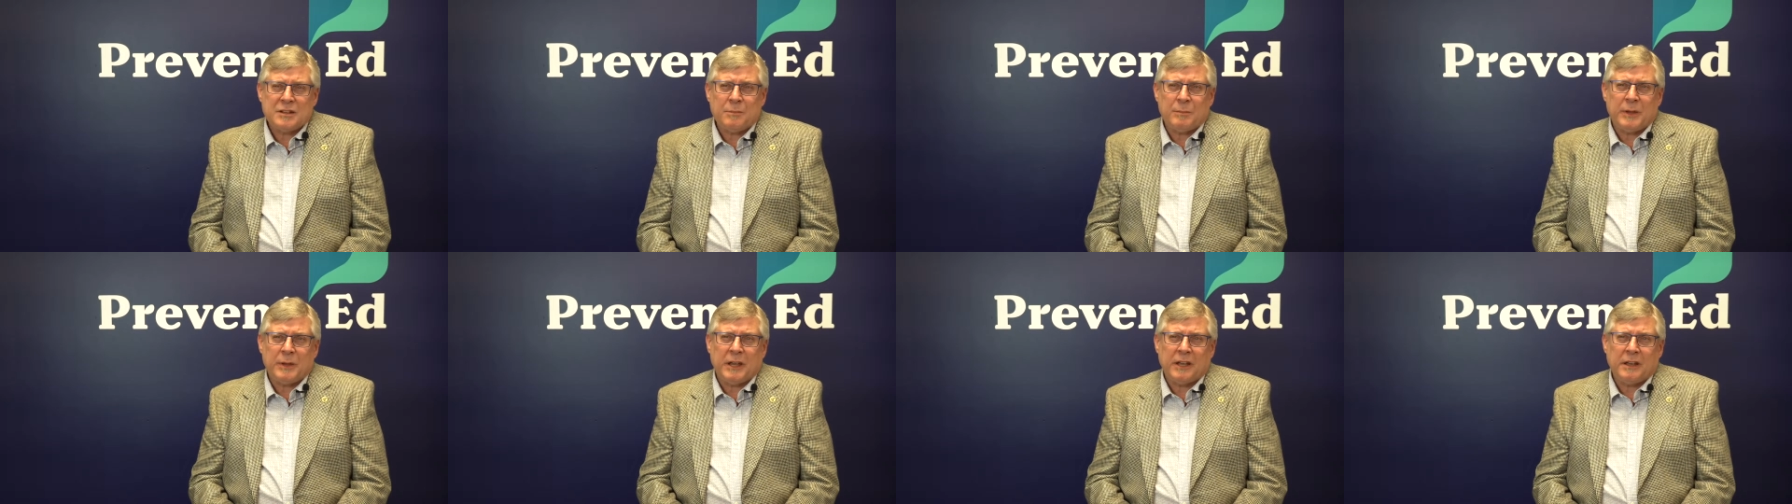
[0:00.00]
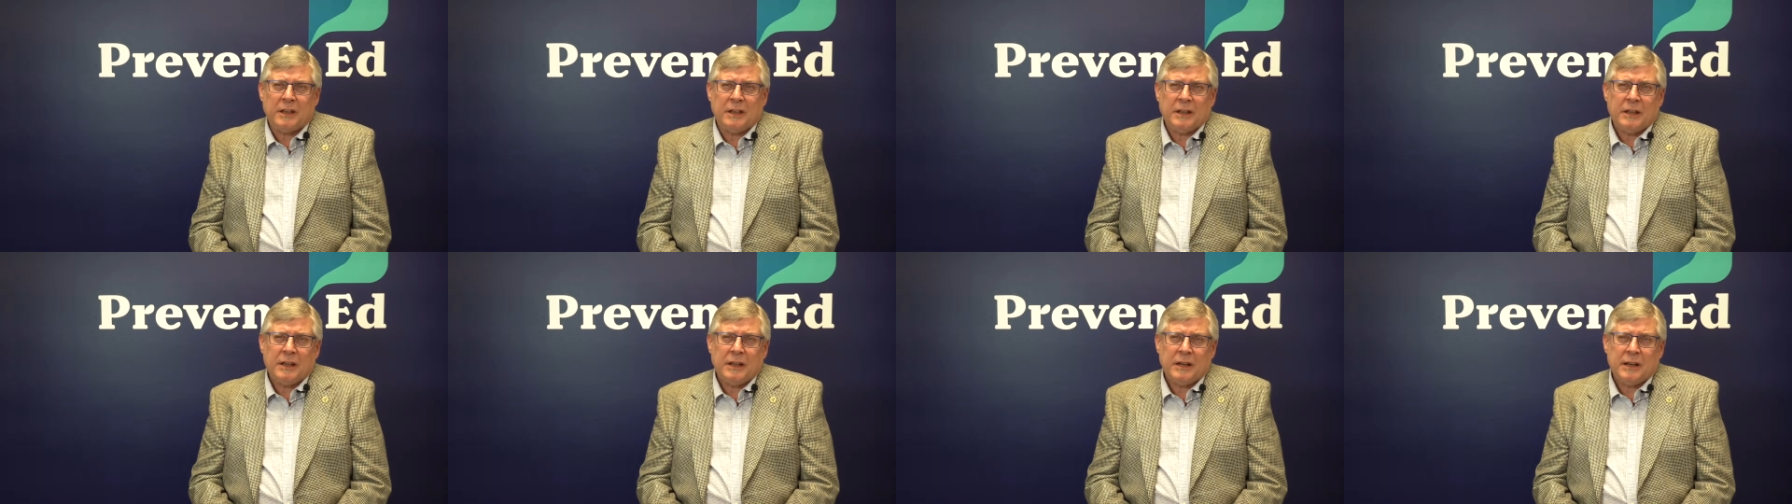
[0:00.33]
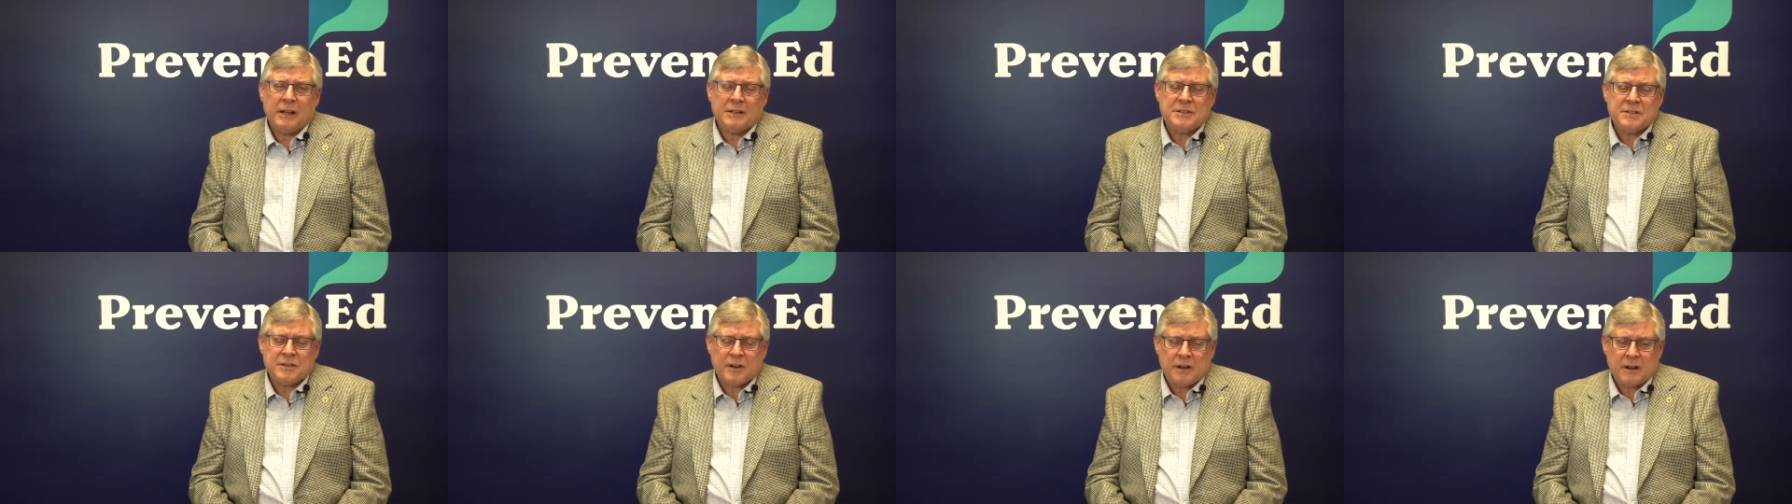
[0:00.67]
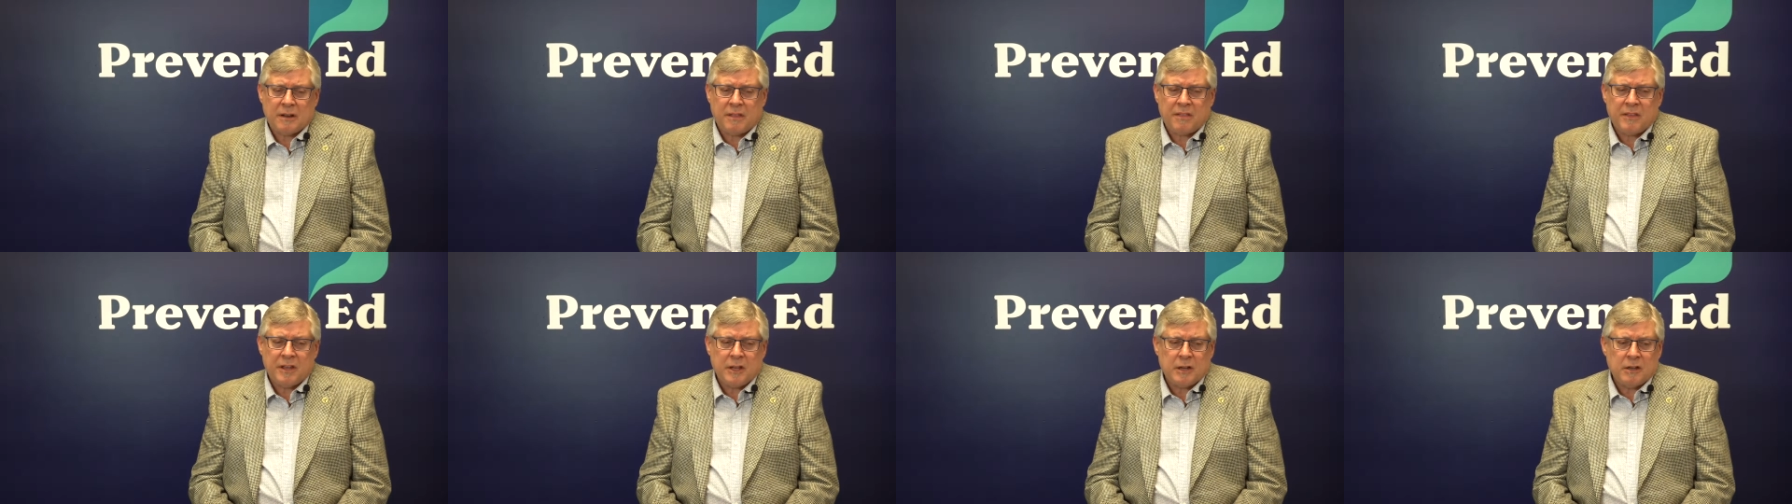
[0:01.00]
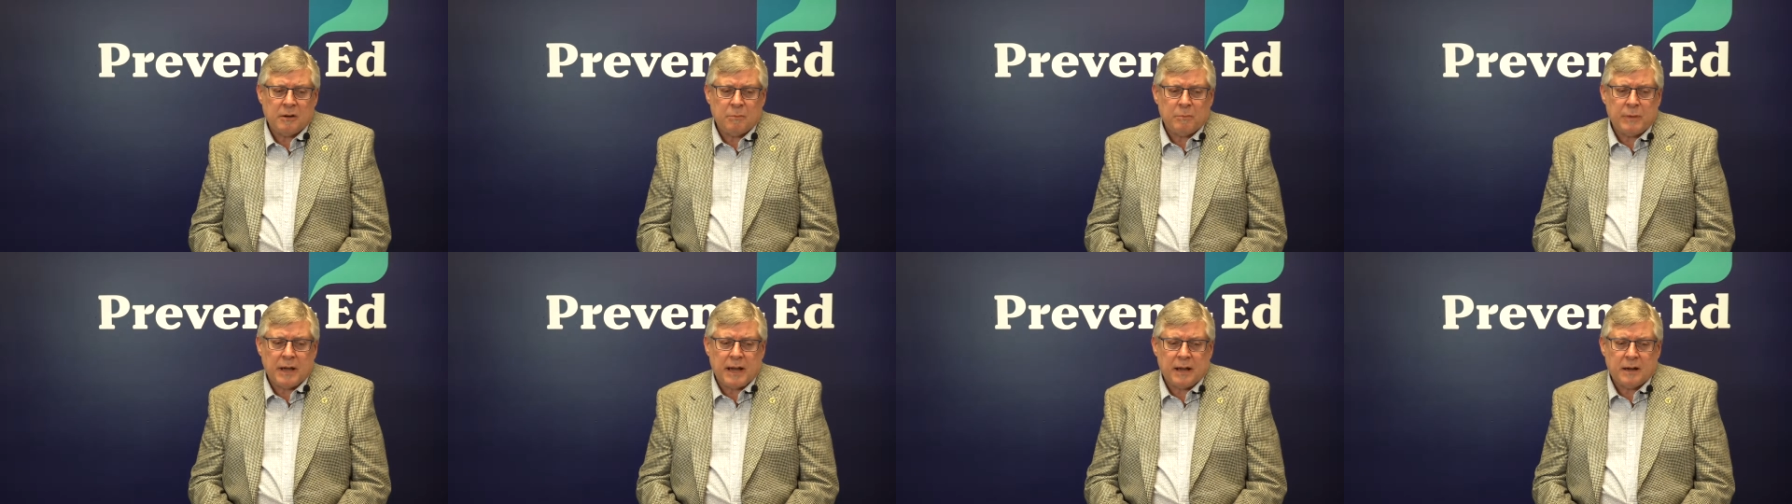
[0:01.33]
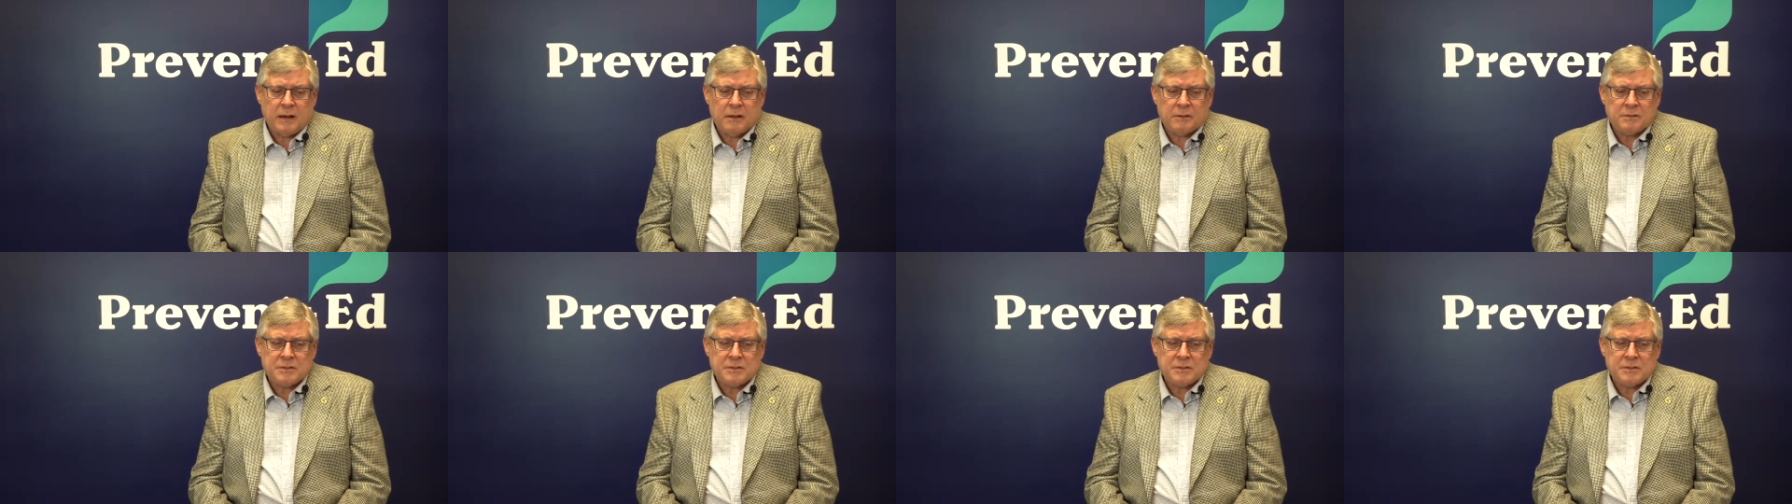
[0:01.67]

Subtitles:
to me, and I started thinking about it.